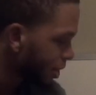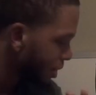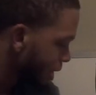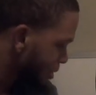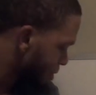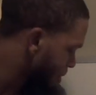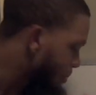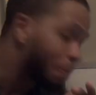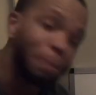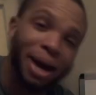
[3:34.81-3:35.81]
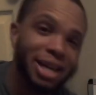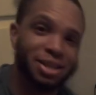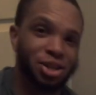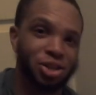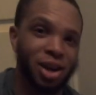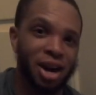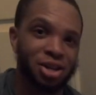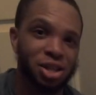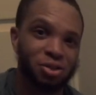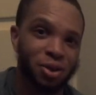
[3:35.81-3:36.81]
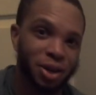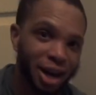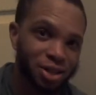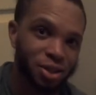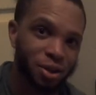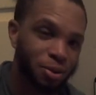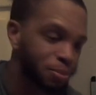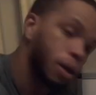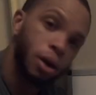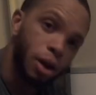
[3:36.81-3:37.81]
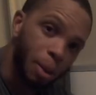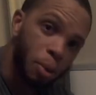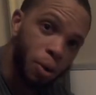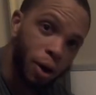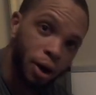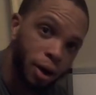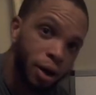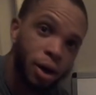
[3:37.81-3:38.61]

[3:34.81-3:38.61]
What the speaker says: these are some basic strategies for you to execute. Number 1,